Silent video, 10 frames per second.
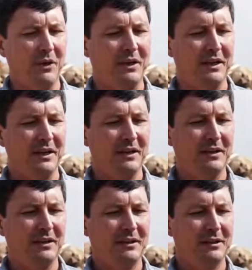would.
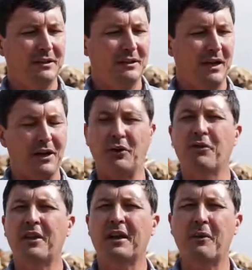I
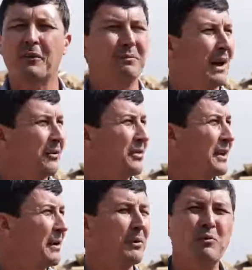don't think I would
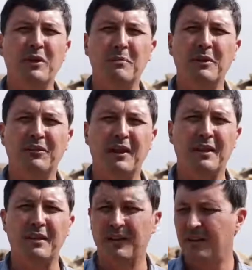really miss
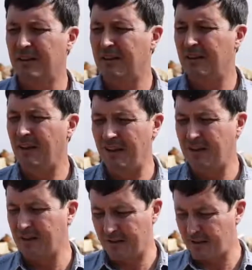anything
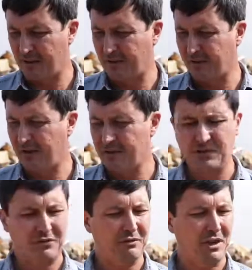else. I
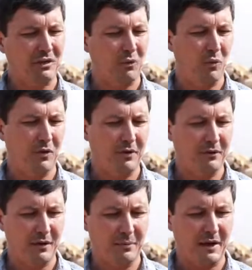just think the world
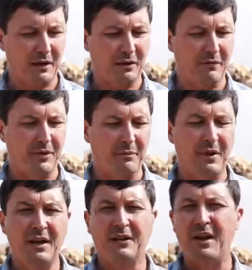of them, and I love them.
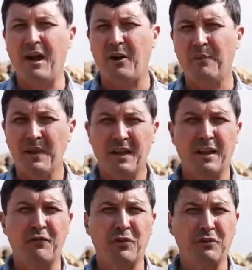Now,
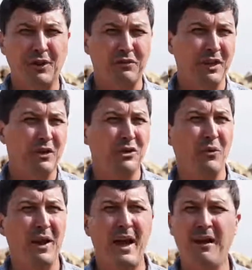if let's say you
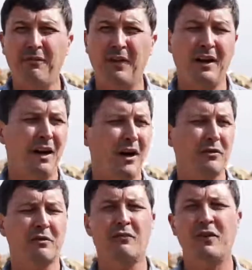don't have
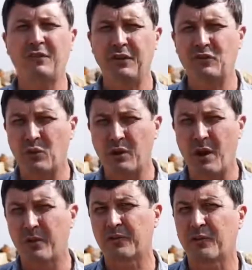$150,
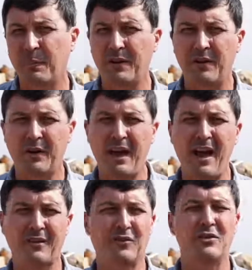$200 to spend on an
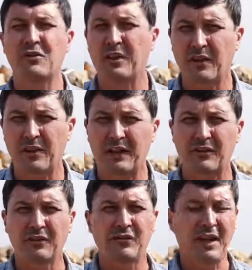axe, and you think that that's
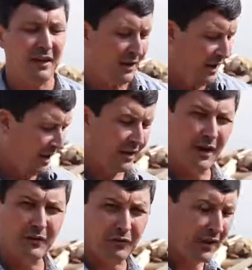insane, and
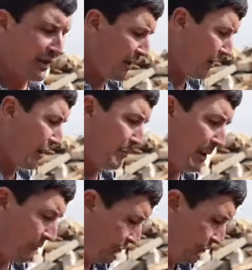I understand that a lot of people